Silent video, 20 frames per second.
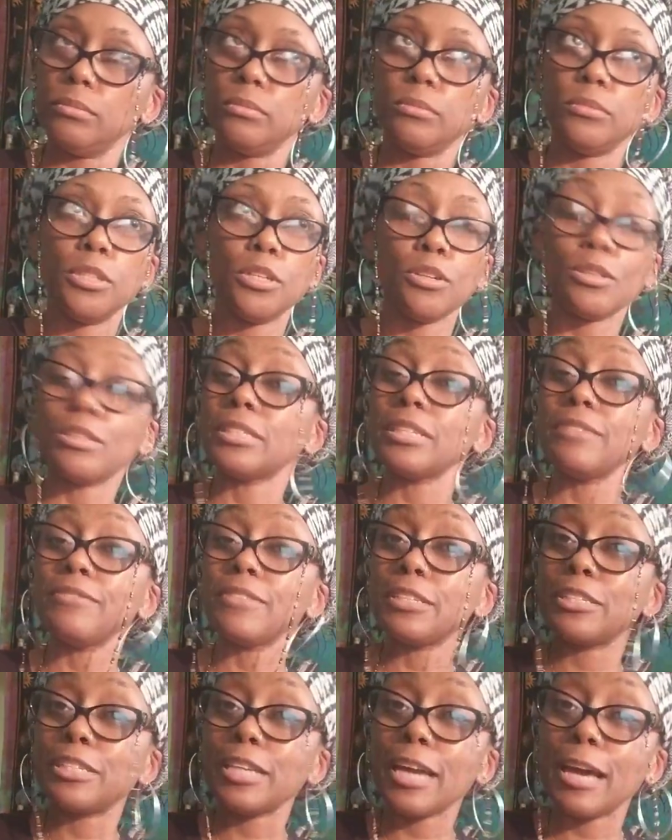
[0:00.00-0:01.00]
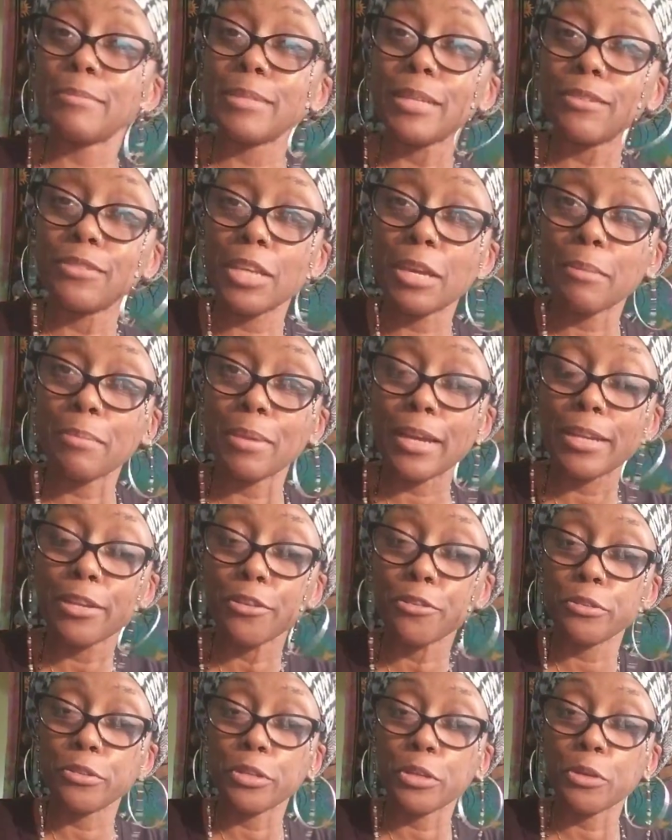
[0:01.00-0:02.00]
You know, because even there are times I'll take my
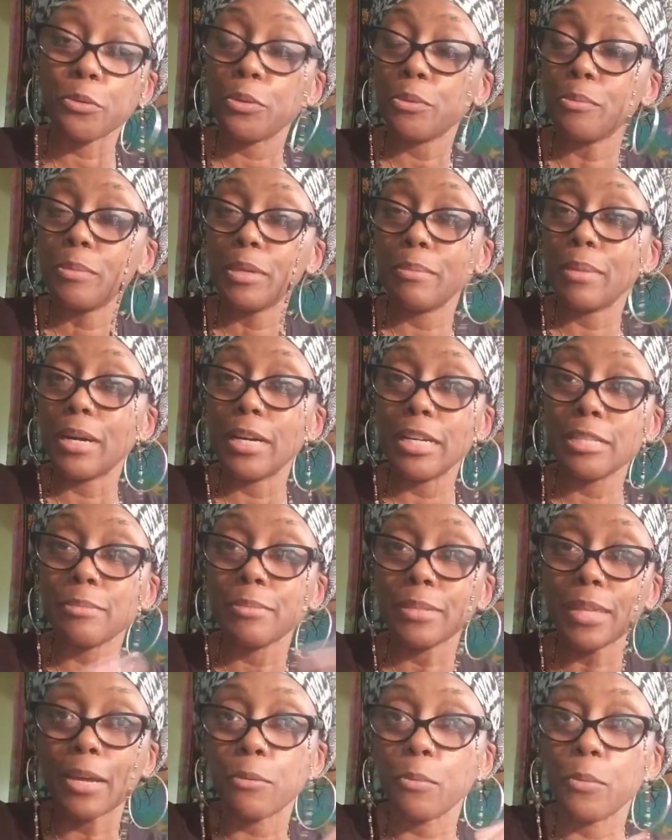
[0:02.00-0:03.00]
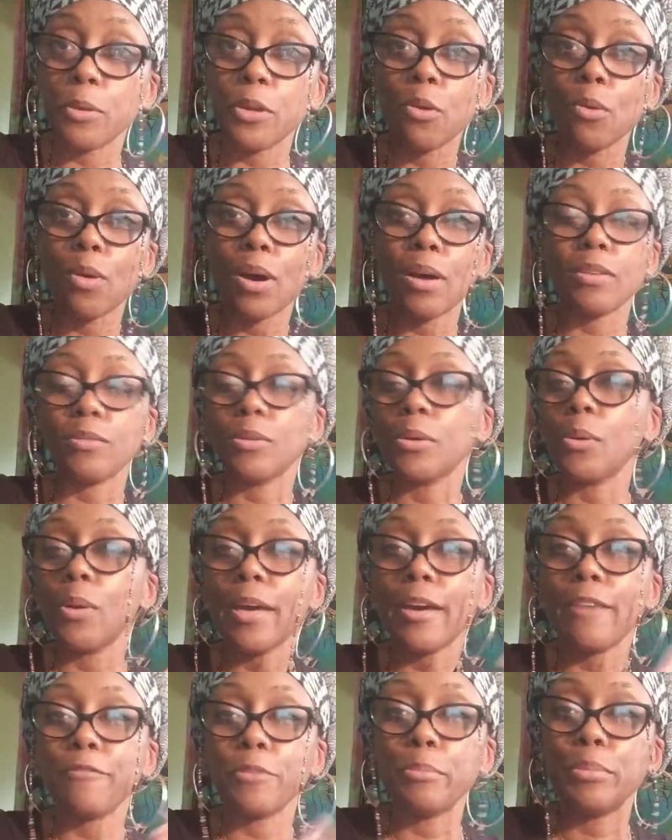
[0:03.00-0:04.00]
tarot deck with me and my husband, like when we go out or go
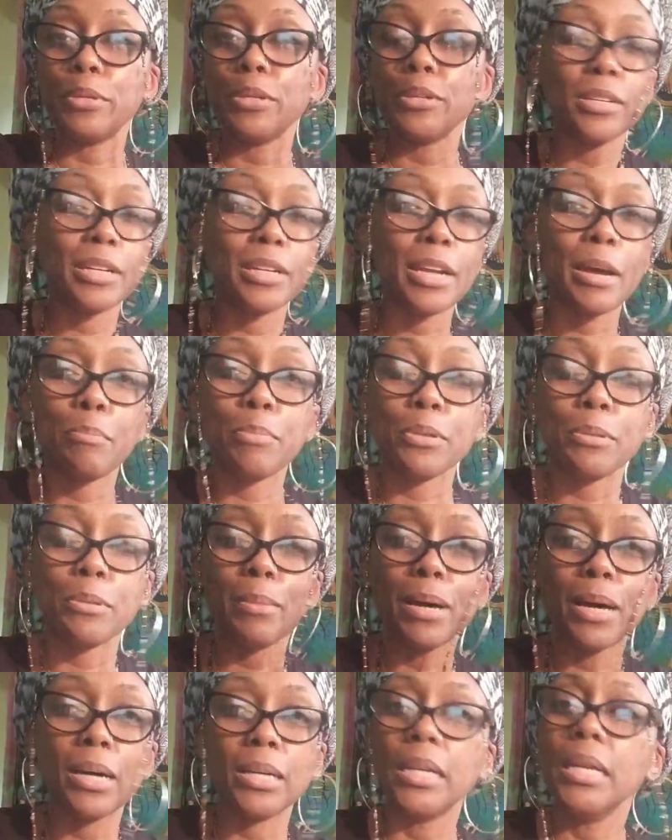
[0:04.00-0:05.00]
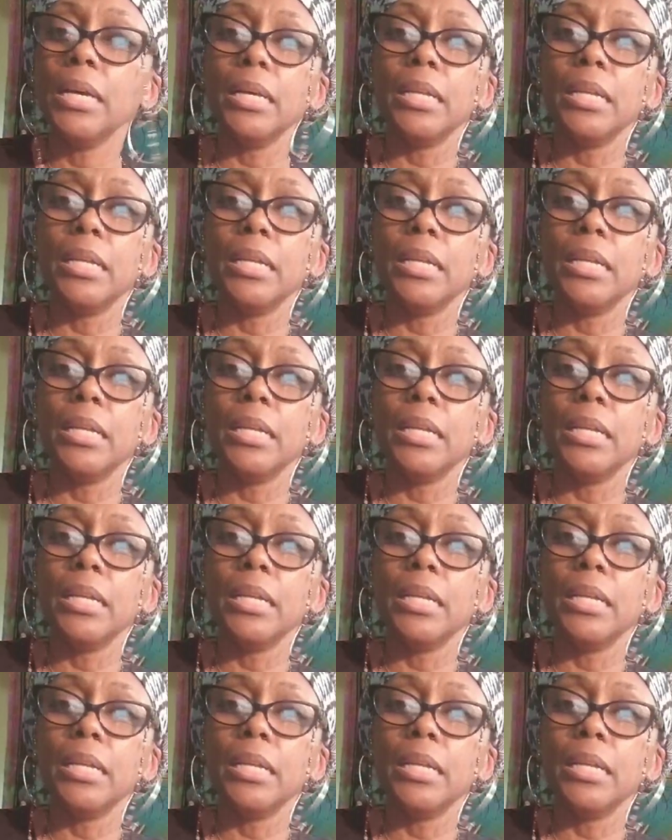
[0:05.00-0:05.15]
have a beer, and I'll pull them out.